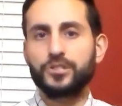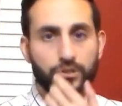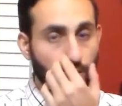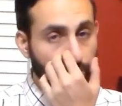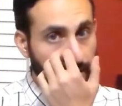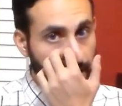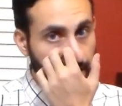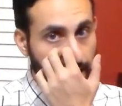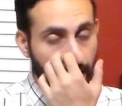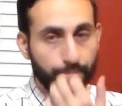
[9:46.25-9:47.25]
I just don't
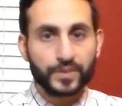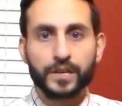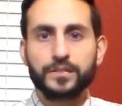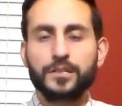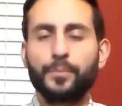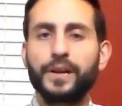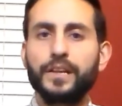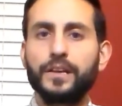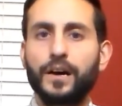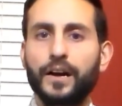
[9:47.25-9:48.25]
think that
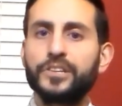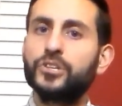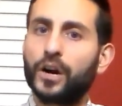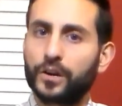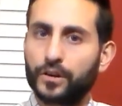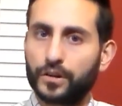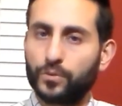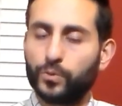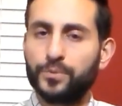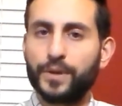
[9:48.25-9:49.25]
somebody uh,
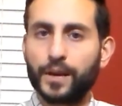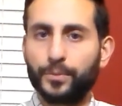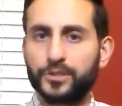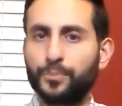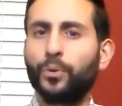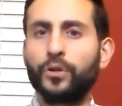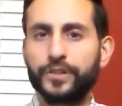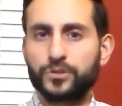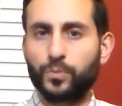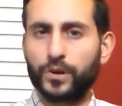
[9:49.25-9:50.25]
younger would be able to pull
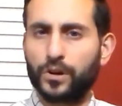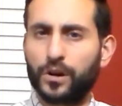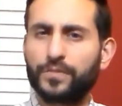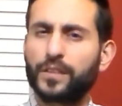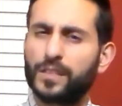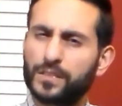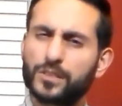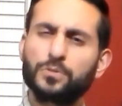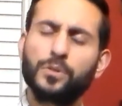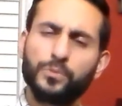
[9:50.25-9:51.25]
this one off. I think
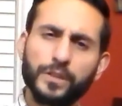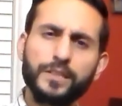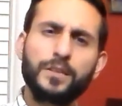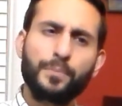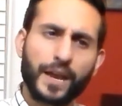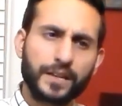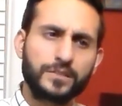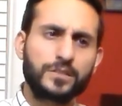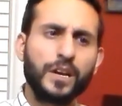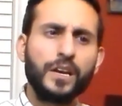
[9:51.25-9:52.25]
this one really
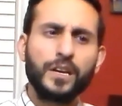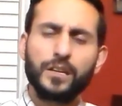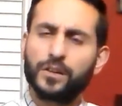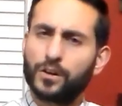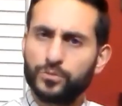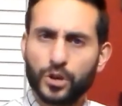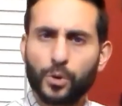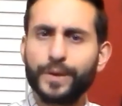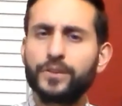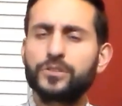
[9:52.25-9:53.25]
demands you know
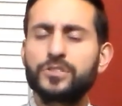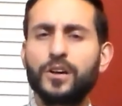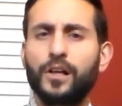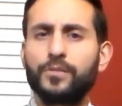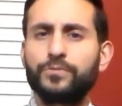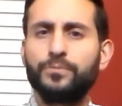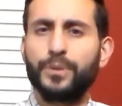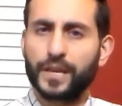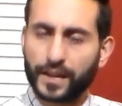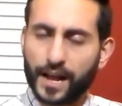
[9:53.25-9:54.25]
knowing yourself,
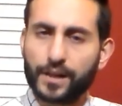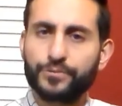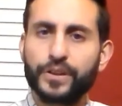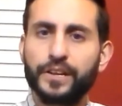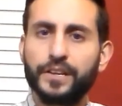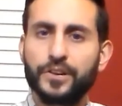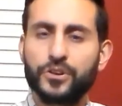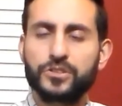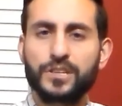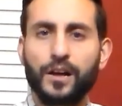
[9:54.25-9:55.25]
being confident
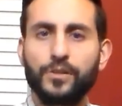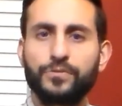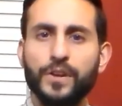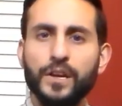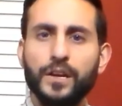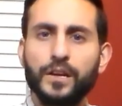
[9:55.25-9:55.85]
in yourself.